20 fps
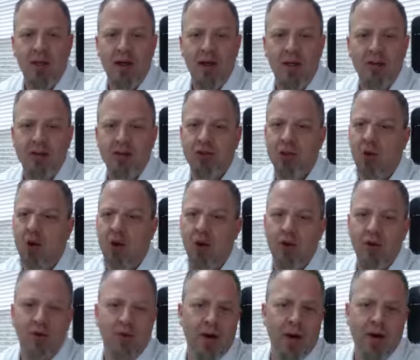These are
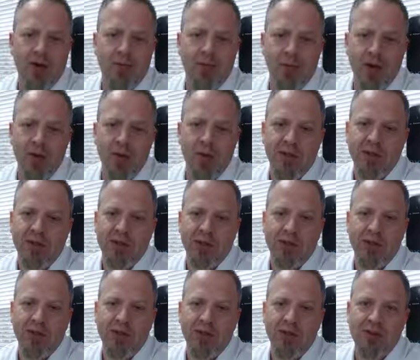all great free
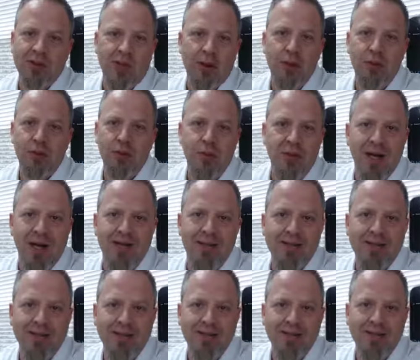resources. I hope you
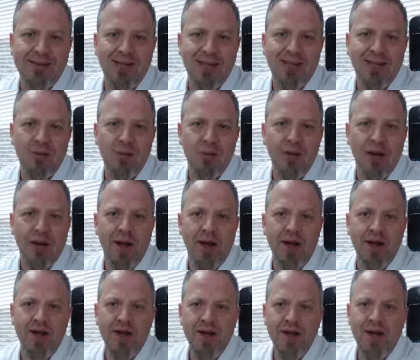guys can take it
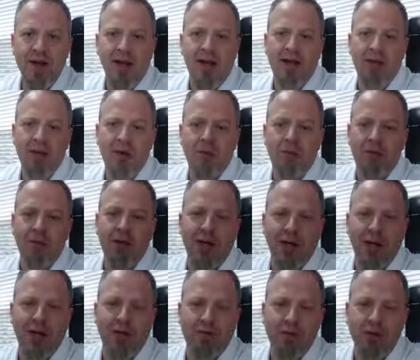away. And don't
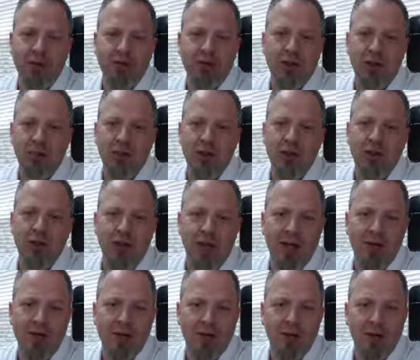forget, if there's something you'd
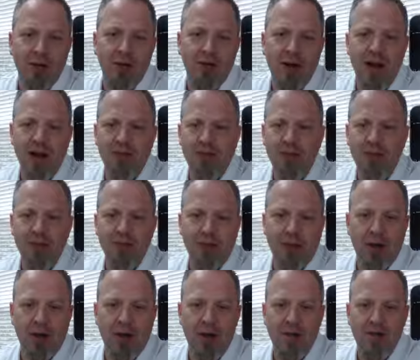like to learn about, leave a
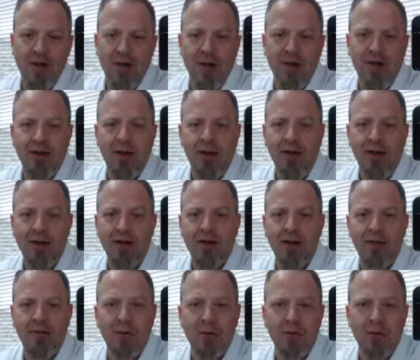comment, and I'd
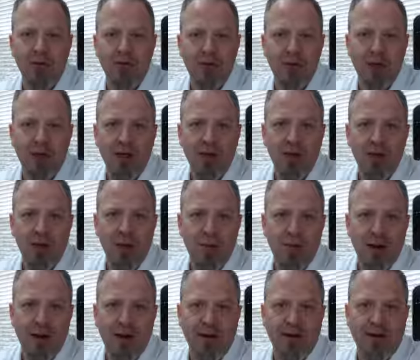love to do a video or
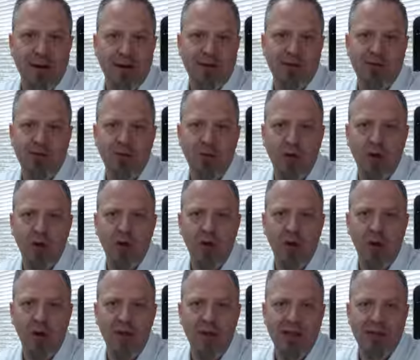podcast for you
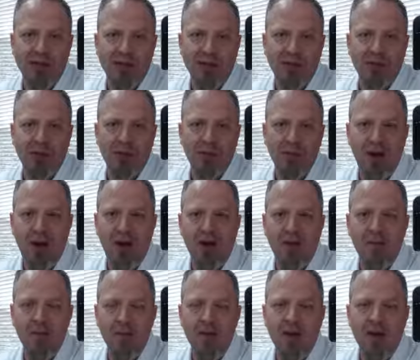on that subject matter.
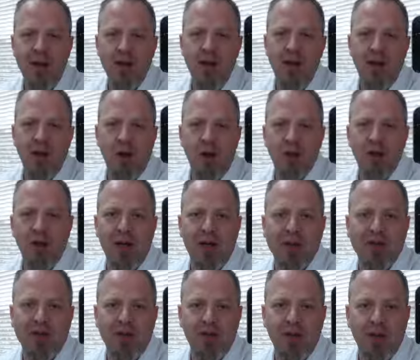Hope you
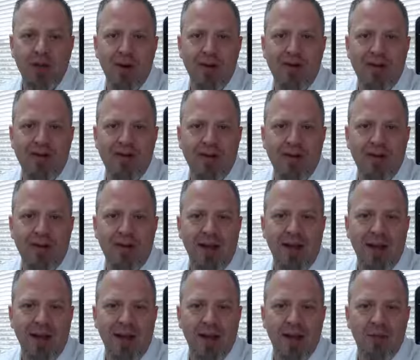guys have a great day,
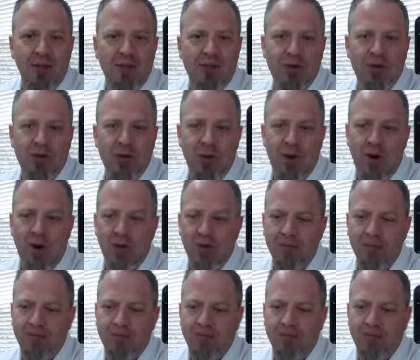and we'll see you tomorrow.